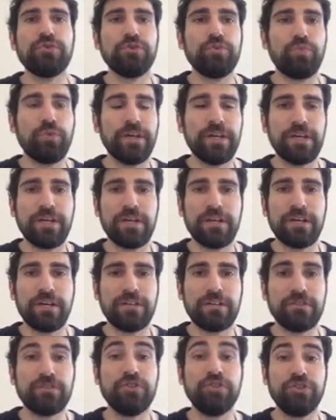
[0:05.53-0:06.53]

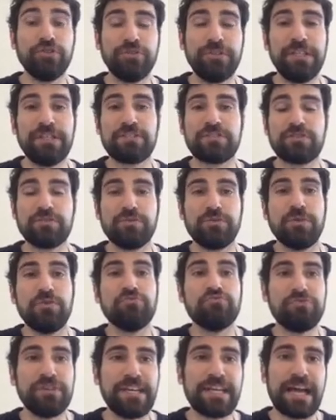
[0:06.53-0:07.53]
you need to
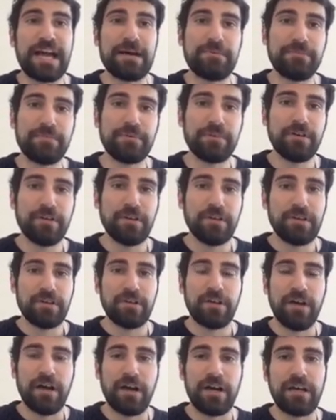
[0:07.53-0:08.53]
recap
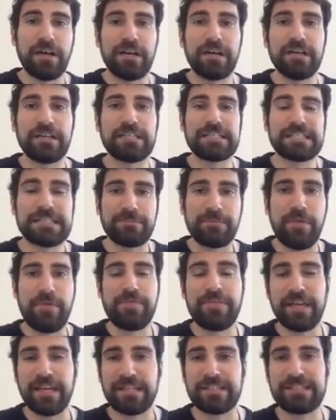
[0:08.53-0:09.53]
some of the
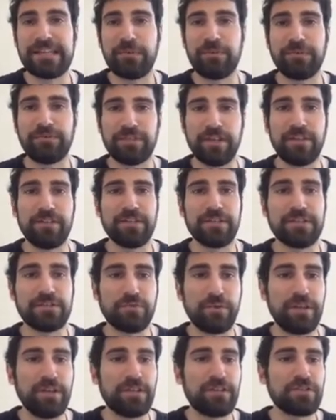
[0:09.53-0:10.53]
things that we've done this
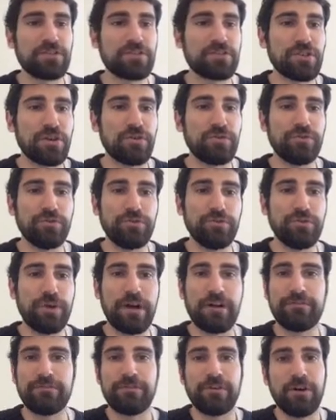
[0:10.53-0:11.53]
week. So you
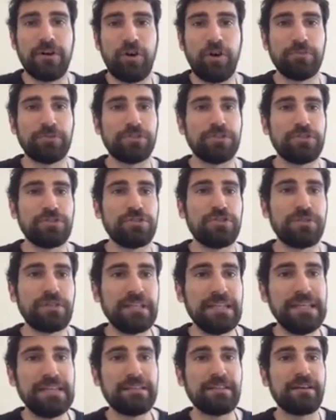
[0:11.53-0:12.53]
have options. You can
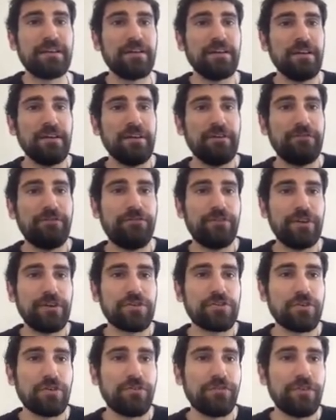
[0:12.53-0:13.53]
either
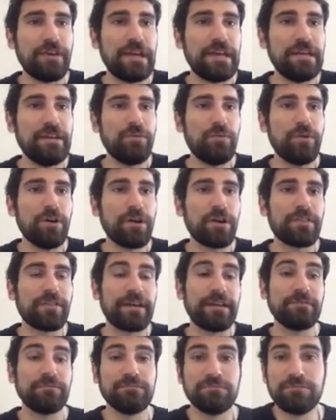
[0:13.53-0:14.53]
finish off any work
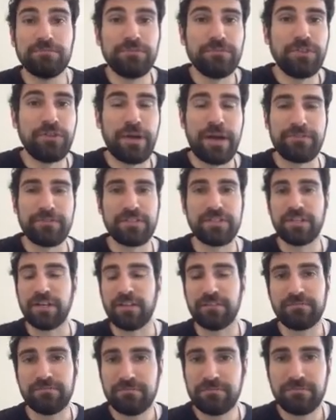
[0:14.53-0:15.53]
that you haven't
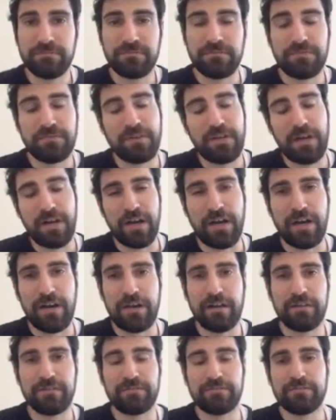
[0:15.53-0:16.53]
done
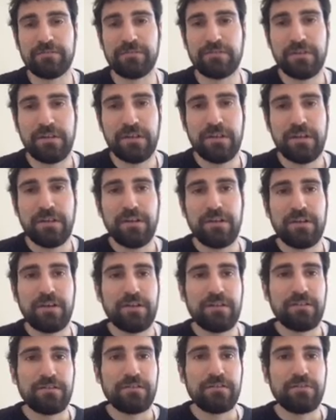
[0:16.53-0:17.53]

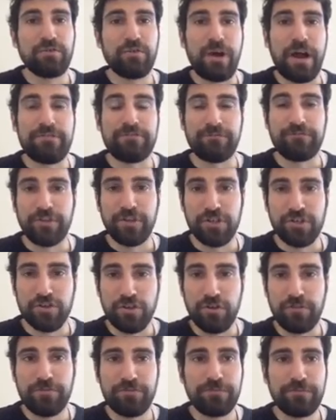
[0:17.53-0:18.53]
or haven't finished off,